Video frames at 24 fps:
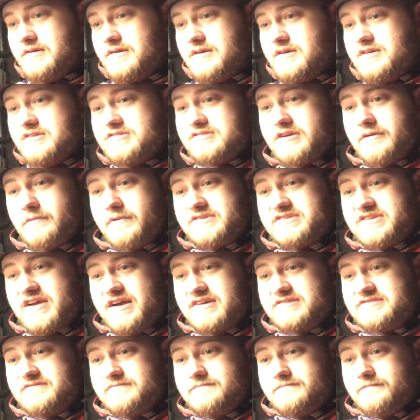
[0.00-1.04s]
So anyways,
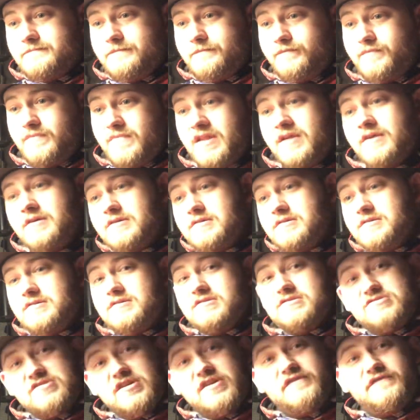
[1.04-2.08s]
guys,
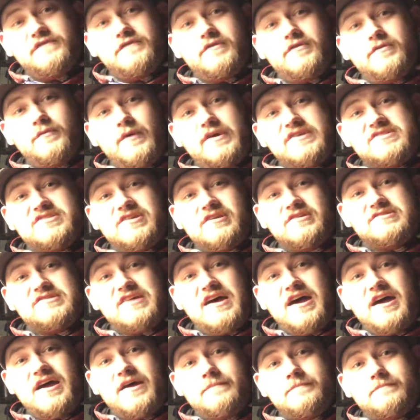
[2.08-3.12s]
sorry for the waste of your
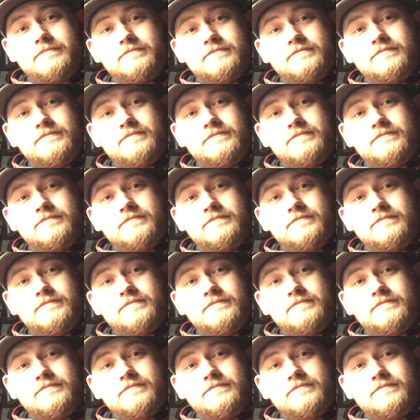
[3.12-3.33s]
time.